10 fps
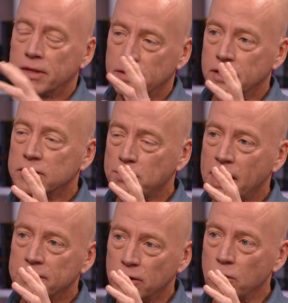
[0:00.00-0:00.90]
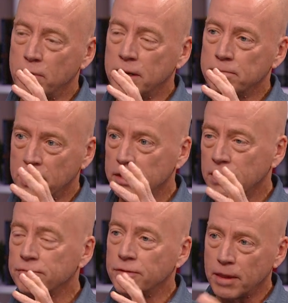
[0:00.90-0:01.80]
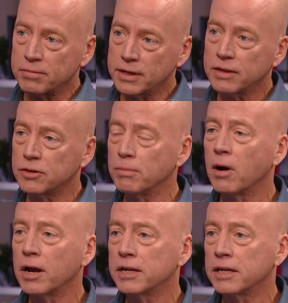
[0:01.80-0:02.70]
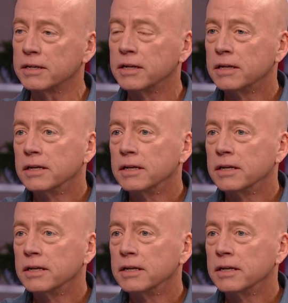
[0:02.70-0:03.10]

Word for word: they can expand that opening big enough for them to get their body in.